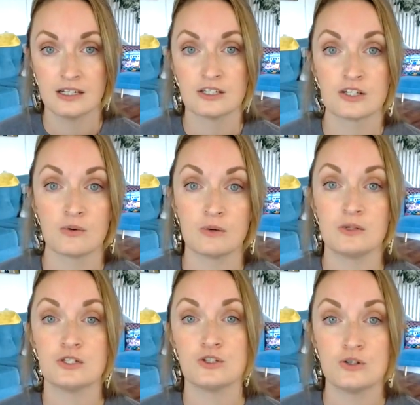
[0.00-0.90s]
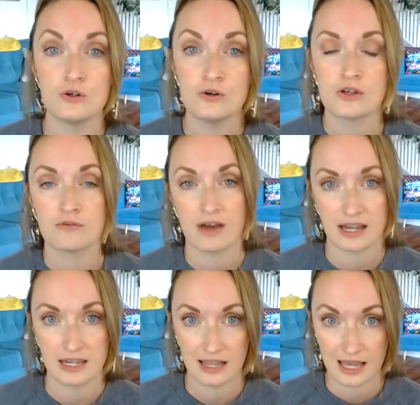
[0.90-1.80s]
So when we soothe and
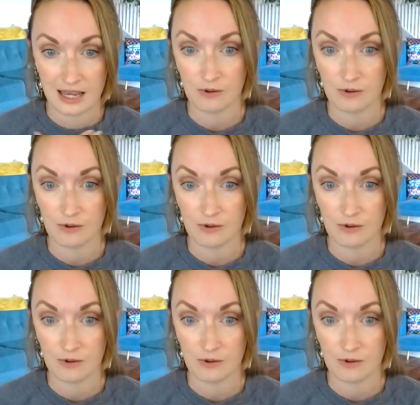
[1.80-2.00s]
regulate,